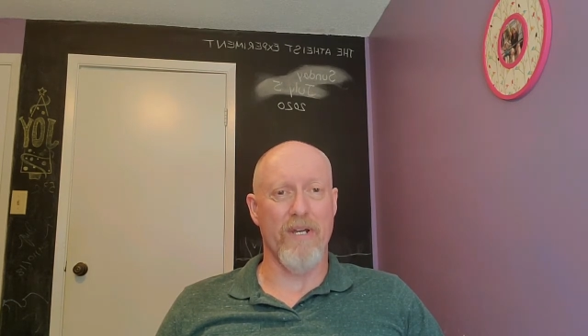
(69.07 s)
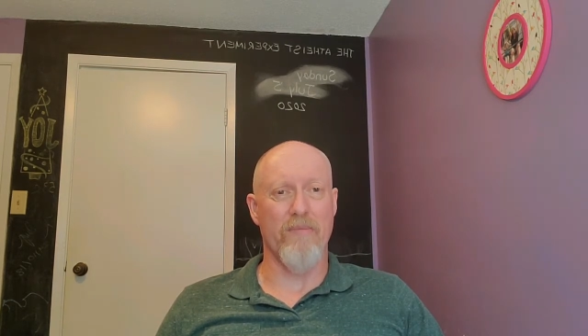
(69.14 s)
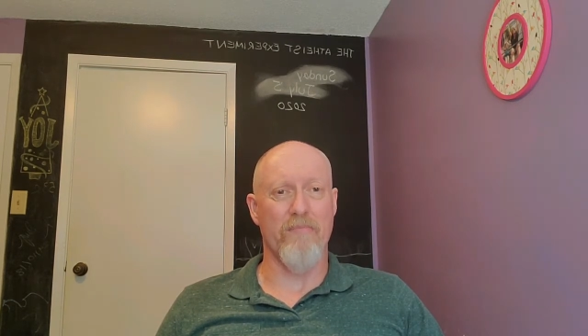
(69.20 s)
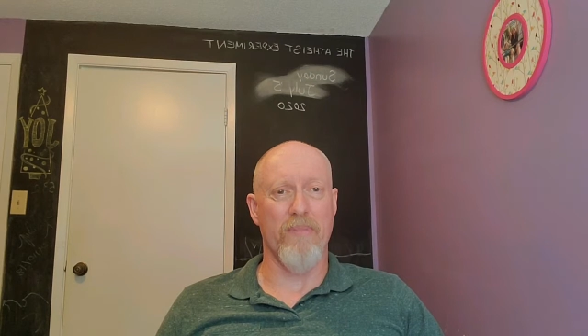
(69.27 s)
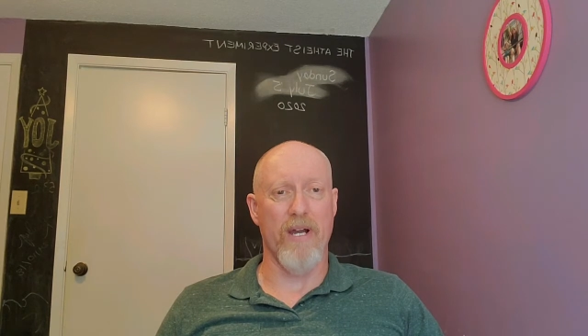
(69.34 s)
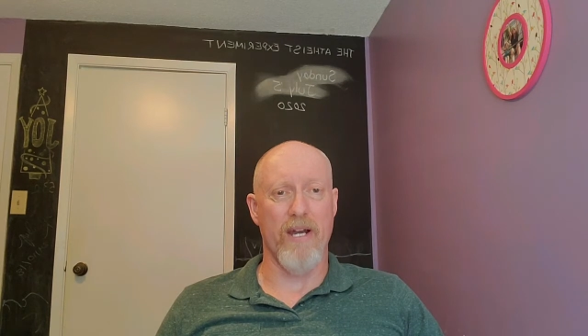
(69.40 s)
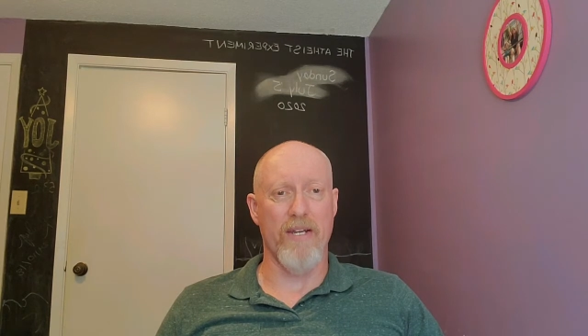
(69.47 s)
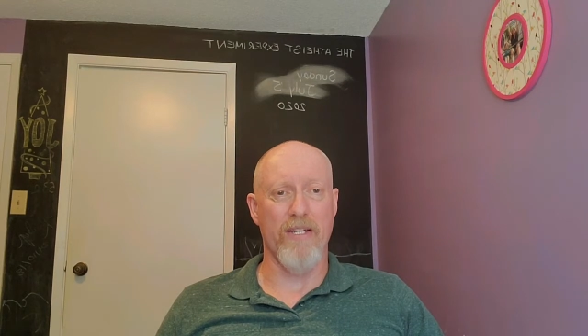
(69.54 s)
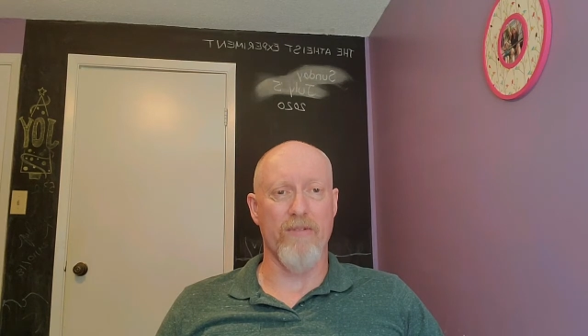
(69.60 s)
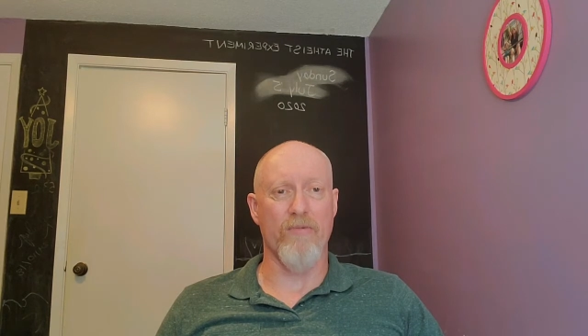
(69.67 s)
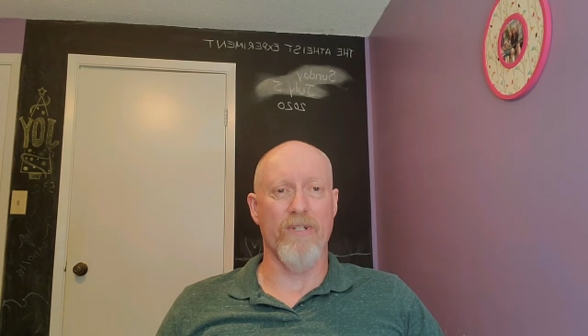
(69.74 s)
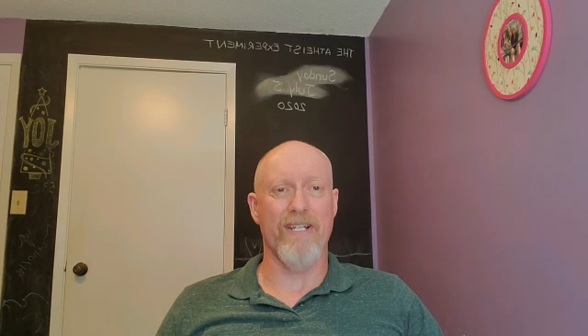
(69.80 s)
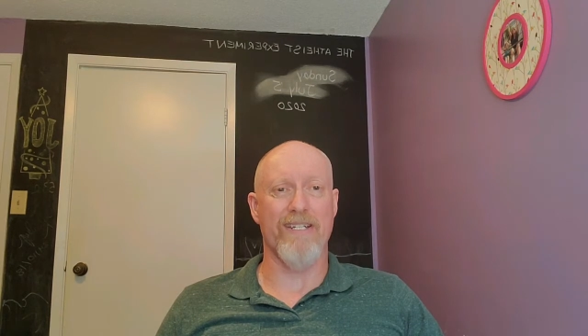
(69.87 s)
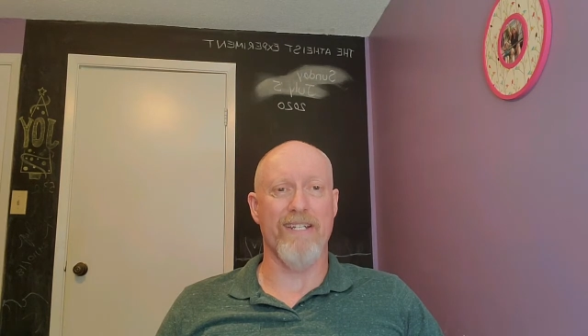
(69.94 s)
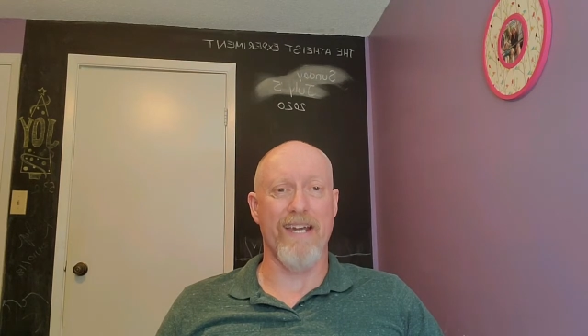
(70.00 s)
my body
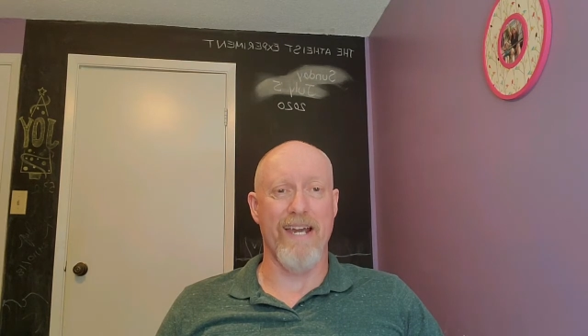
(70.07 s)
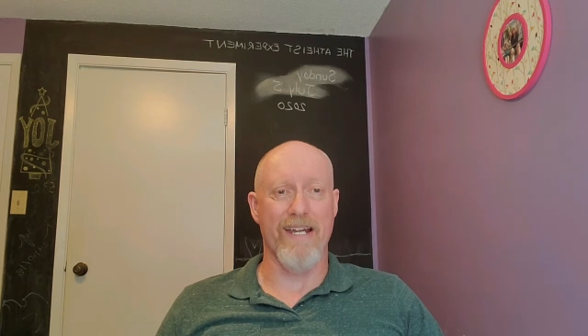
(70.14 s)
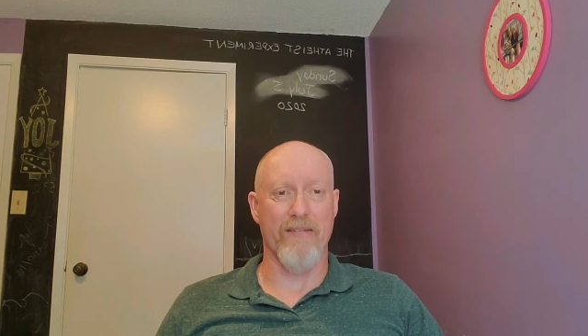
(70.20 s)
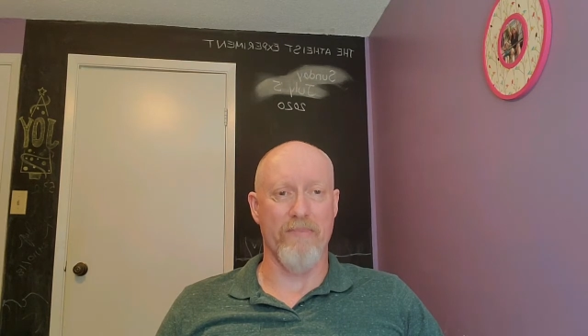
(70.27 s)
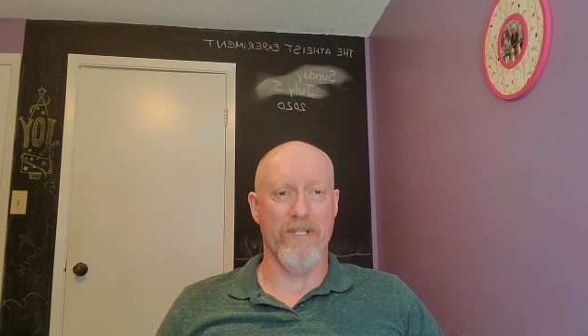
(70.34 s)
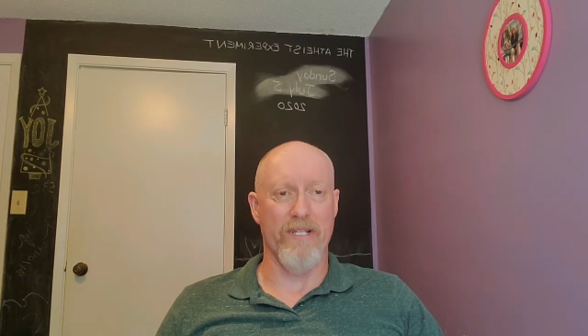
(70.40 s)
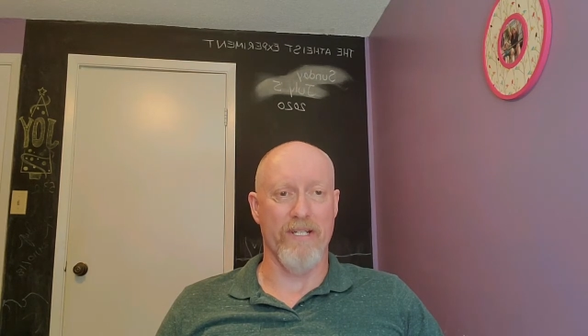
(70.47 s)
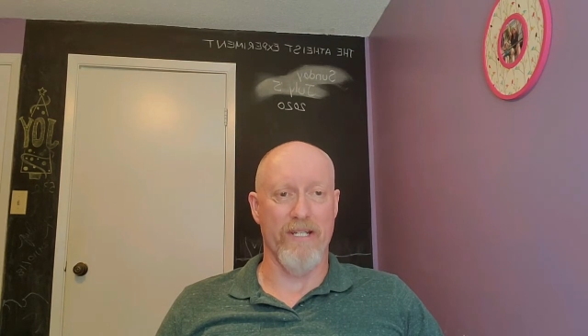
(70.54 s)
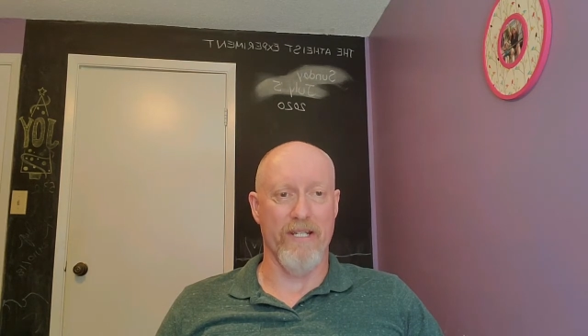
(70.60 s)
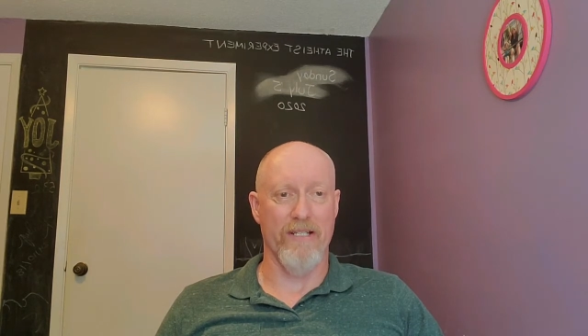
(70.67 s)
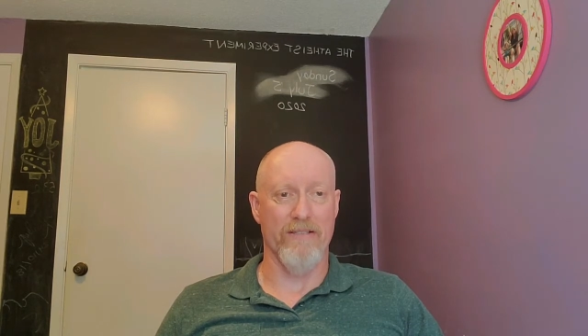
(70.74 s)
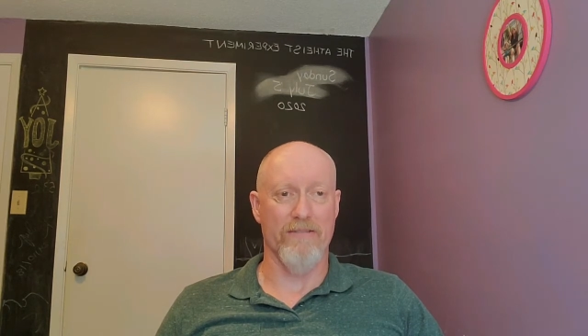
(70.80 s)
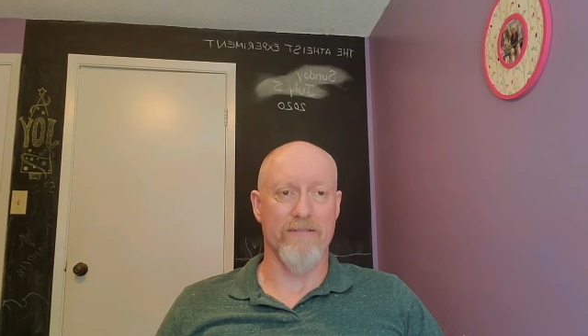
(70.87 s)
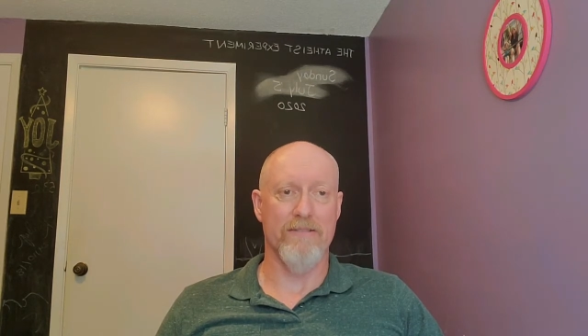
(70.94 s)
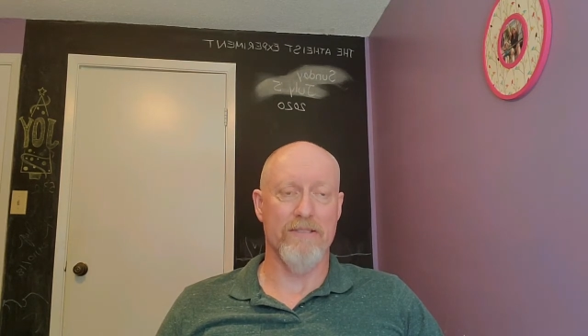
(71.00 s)
would attack me again.